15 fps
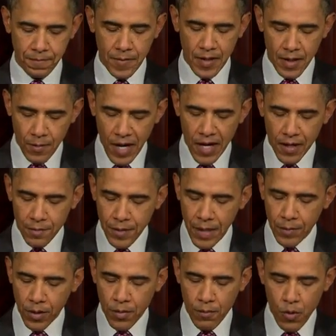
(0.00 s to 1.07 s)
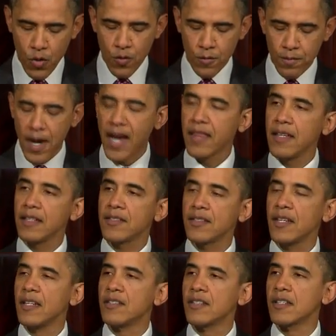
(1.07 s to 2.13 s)
and the American people are moved by these
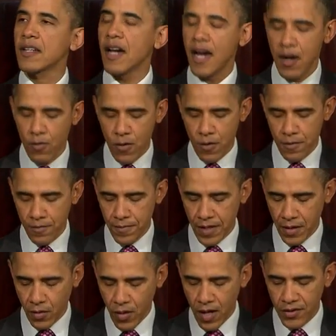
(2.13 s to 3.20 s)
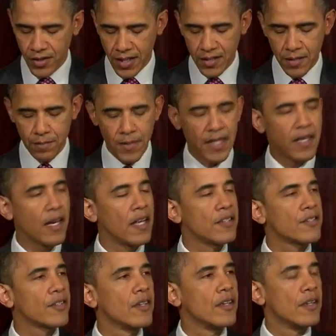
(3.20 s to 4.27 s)
scenes in Cairo and across Egypt
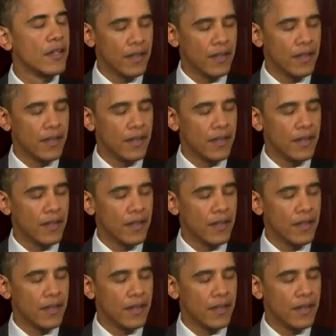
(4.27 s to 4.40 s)
because